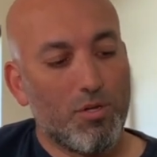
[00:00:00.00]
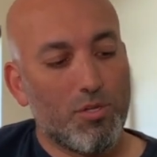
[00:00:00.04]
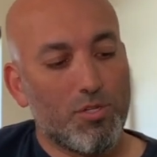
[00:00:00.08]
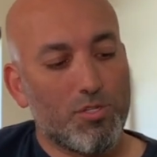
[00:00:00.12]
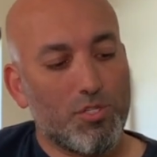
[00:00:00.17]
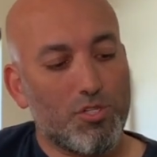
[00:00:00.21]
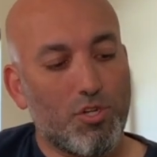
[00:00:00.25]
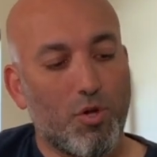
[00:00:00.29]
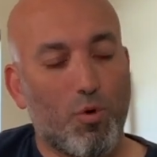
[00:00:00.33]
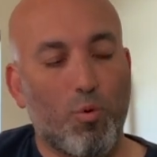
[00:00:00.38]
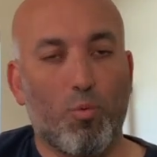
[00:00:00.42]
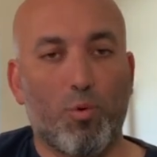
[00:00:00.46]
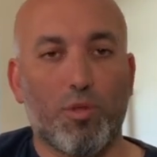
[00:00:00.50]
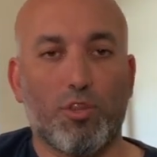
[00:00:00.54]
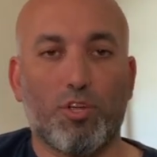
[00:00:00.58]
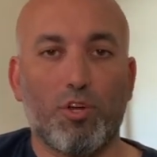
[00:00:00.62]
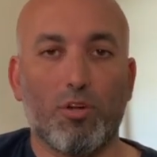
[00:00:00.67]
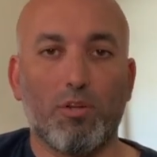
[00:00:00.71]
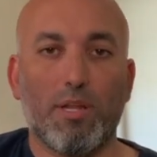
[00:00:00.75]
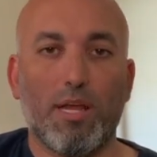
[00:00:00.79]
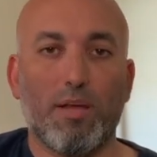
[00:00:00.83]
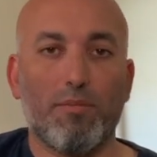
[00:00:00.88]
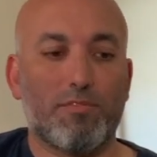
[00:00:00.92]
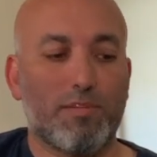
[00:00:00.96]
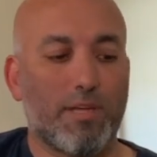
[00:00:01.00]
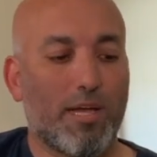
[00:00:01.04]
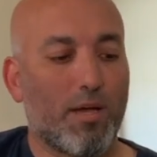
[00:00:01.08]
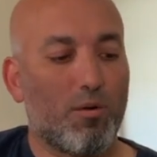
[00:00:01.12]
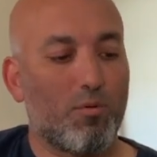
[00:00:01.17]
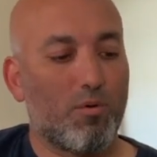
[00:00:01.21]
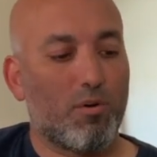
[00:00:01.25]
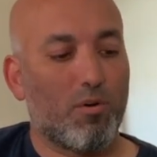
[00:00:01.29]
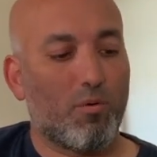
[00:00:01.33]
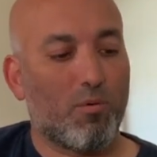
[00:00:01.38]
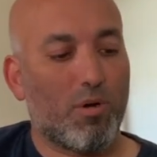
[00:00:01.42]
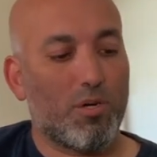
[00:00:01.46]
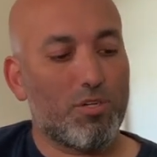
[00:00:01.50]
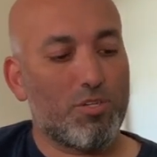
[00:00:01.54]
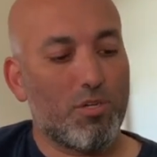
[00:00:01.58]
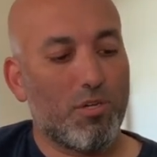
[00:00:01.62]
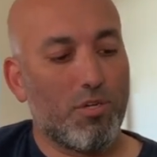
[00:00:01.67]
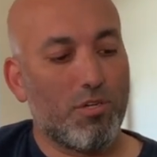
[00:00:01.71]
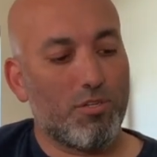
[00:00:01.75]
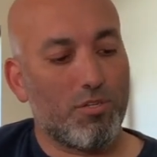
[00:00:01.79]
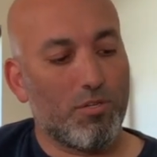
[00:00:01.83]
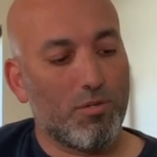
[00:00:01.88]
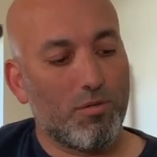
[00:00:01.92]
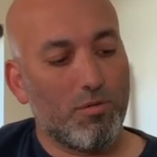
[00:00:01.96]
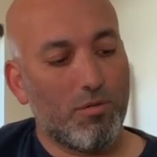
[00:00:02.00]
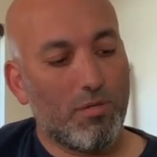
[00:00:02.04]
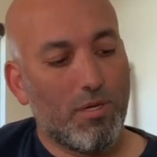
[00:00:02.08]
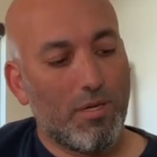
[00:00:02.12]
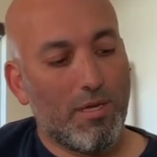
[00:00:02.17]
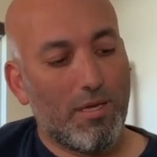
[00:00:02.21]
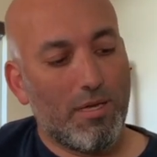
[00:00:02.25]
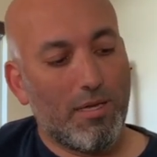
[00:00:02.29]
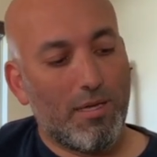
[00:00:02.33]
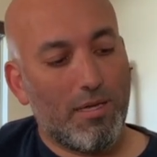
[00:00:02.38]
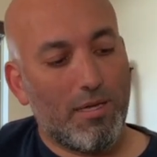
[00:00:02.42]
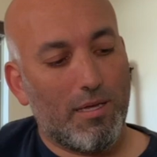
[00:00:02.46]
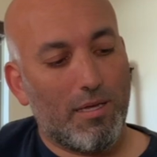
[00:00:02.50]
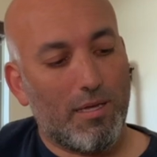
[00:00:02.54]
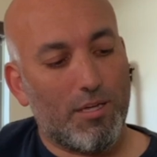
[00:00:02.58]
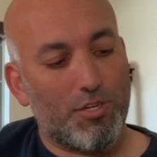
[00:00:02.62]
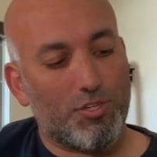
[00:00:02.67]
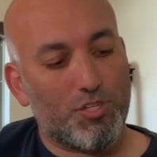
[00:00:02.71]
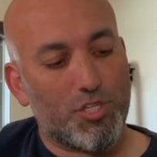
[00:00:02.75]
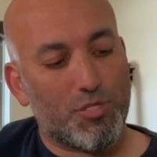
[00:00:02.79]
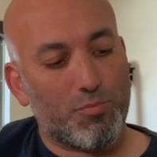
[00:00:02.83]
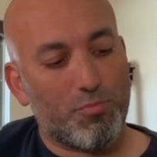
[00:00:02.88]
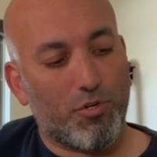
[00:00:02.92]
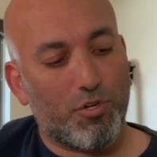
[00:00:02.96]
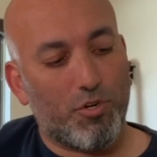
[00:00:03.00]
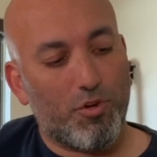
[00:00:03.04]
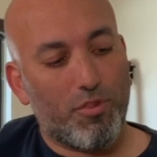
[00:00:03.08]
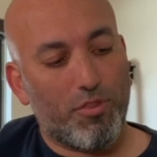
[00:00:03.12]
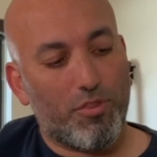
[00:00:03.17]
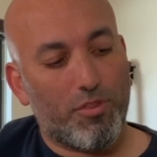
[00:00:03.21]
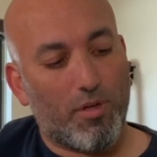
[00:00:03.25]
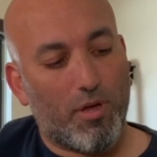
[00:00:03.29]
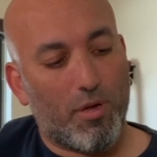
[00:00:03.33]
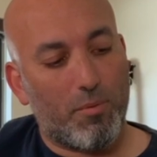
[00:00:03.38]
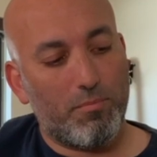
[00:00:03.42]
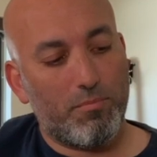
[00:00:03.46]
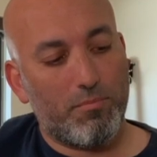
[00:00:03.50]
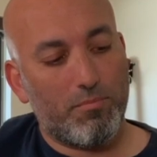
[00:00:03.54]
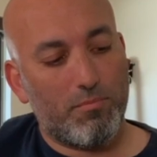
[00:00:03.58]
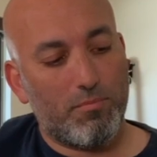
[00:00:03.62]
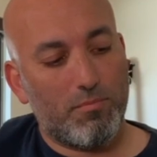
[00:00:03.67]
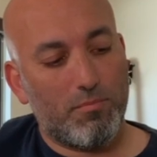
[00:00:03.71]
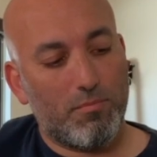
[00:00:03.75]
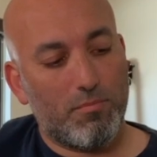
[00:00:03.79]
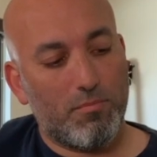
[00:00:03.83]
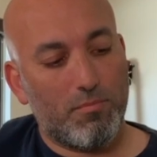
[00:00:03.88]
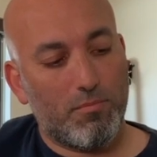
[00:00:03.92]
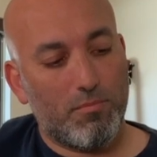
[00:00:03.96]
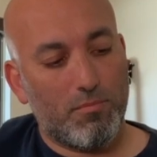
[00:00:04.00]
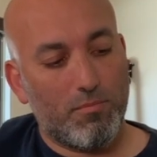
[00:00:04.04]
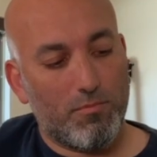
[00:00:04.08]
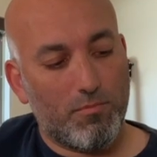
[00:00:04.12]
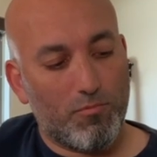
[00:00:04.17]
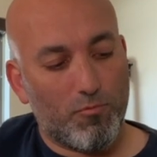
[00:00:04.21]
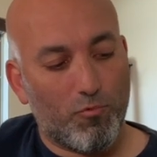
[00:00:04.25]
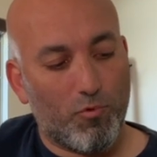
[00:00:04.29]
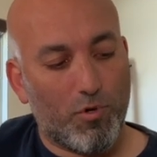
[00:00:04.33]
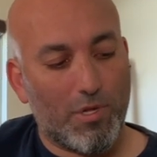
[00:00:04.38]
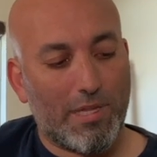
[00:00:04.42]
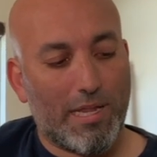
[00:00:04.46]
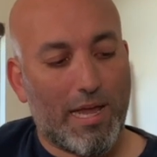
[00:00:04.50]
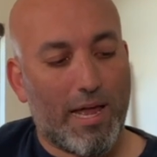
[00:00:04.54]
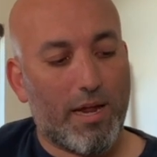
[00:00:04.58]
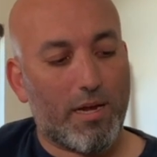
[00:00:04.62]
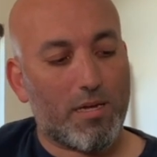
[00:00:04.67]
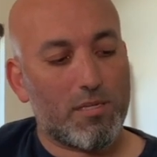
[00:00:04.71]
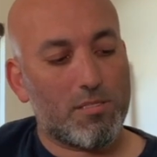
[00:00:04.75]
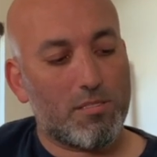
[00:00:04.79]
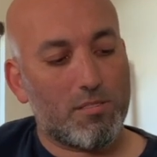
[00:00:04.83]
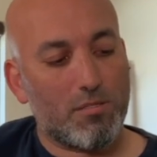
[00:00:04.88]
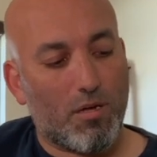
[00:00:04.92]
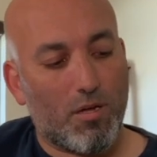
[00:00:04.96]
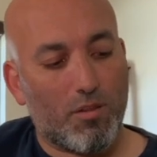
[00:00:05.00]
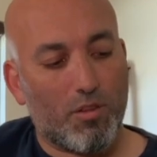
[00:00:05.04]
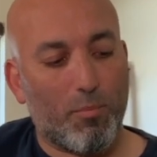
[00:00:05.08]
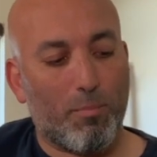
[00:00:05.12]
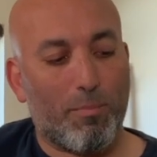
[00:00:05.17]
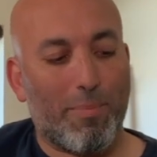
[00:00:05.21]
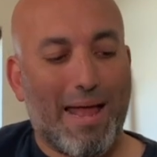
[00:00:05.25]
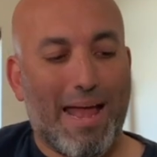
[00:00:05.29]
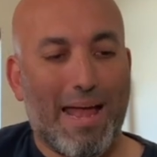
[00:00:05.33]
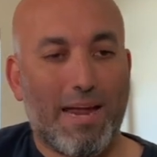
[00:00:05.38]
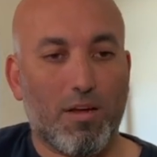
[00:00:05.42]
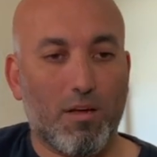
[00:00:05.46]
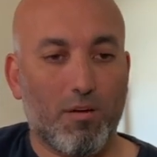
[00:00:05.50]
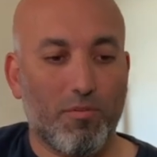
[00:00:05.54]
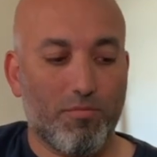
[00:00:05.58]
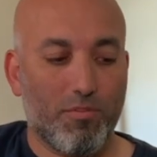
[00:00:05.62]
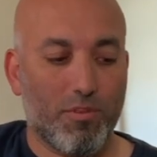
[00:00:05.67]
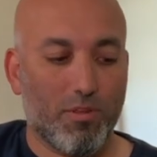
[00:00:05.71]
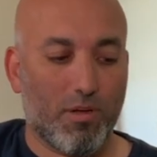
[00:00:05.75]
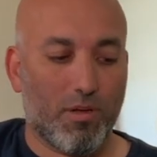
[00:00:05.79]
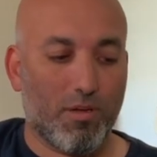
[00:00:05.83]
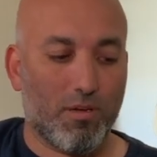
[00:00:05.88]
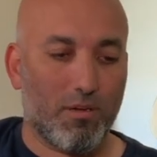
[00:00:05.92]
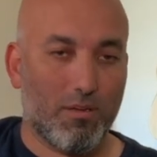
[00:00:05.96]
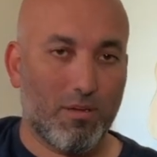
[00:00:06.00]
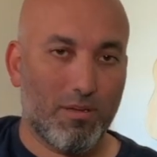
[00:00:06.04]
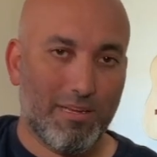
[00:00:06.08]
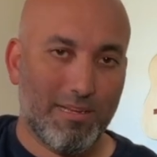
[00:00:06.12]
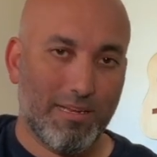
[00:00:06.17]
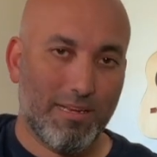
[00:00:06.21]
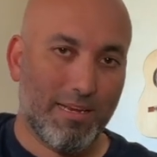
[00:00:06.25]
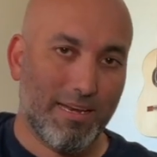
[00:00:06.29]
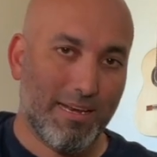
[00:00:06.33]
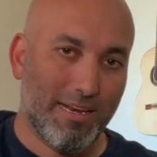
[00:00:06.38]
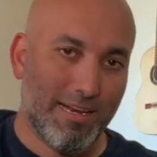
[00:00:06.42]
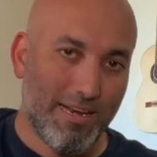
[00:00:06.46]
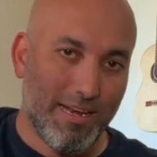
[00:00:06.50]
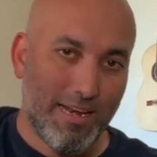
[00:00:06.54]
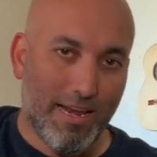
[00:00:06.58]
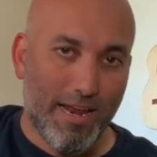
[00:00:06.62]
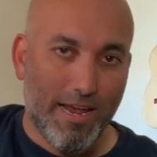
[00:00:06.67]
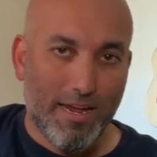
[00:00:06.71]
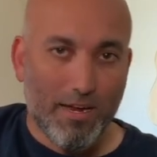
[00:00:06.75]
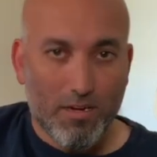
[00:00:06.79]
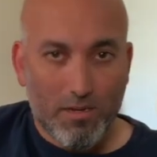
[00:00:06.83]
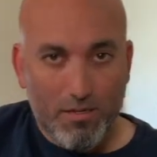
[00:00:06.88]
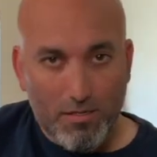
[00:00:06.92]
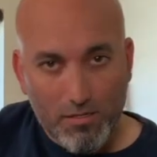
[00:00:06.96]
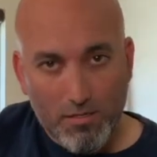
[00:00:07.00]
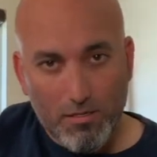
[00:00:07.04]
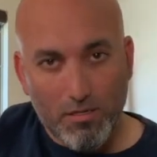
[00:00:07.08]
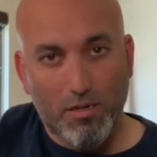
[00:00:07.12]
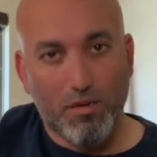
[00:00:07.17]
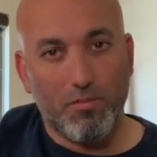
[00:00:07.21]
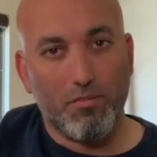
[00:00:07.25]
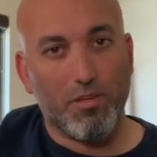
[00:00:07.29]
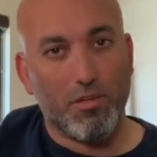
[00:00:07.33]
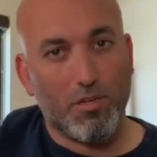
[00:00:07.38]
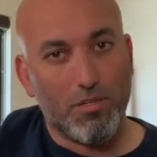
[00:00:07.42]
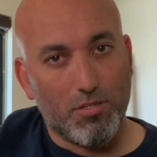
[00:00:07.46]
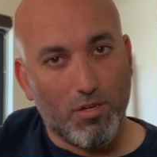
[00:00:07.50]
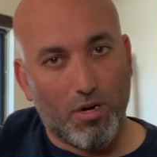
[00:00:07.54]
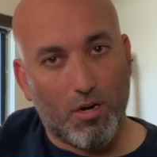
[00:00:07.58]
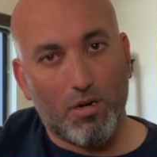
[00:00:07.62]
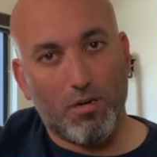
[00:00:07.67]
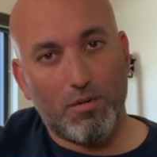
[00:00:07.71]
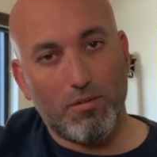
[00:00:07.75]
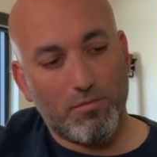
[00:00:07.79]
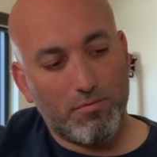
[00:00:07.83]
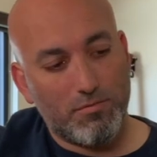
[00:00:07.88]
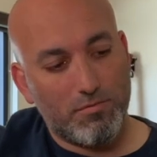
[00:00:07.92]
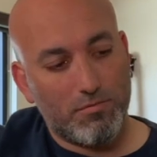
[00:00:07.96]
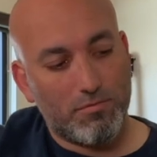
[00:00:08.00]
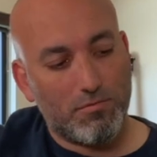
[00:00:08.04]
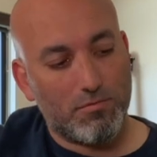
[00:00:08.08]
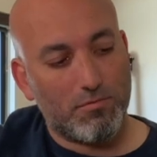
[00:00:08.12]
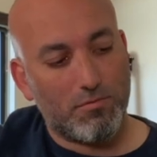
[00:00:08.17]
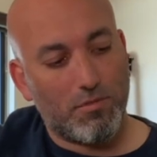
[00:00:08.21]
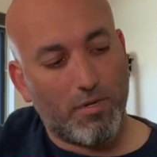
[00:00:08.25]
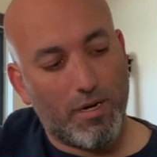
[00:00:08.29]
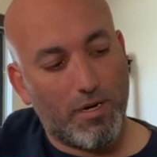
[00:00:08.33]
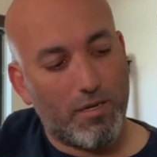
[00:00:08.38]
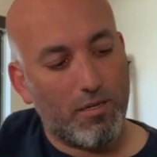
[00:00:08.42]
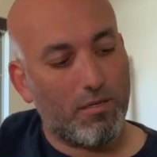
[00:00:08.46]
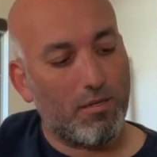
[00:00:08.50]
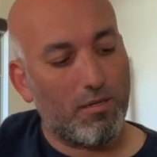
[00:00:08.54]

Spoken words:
So with your left hand, what I want you to do is just put your thumb relaxed on the back of the neck of the guitar, right?